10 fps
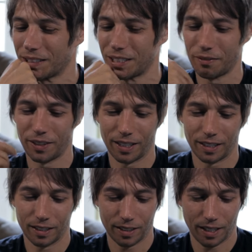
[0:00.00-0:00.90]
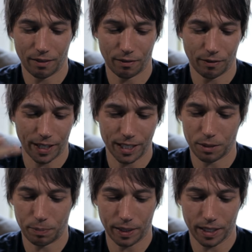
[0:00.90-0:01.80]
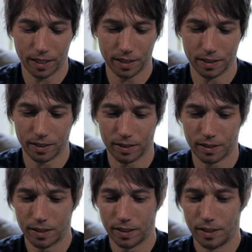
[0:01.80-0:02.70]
giving advice, because